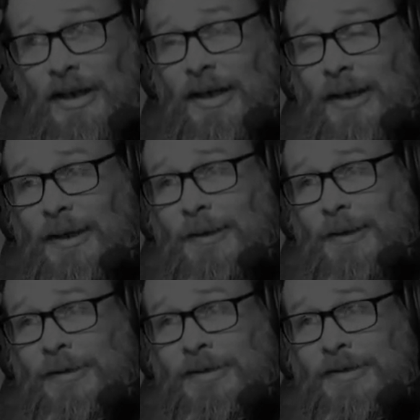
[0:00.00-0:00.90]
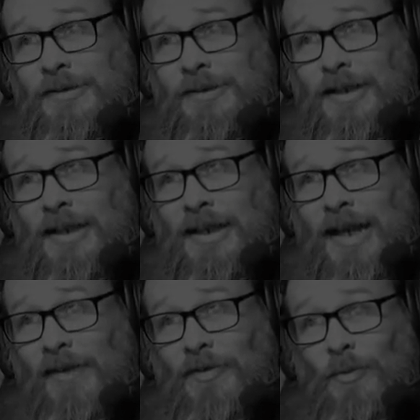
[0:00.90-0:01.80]
and they
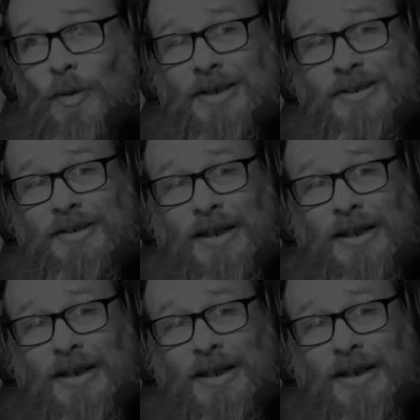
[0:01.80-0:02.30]
have a wider